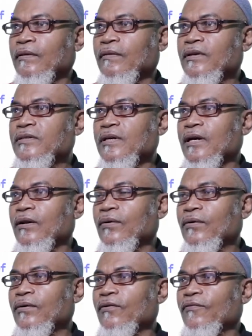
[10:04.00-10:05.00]
These are
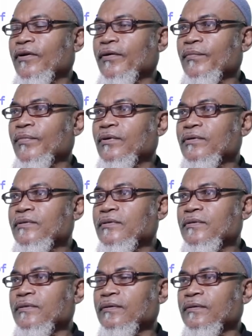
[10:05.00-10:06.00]
local
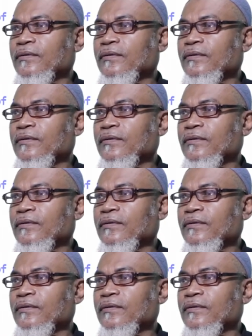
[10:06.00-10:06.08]
variables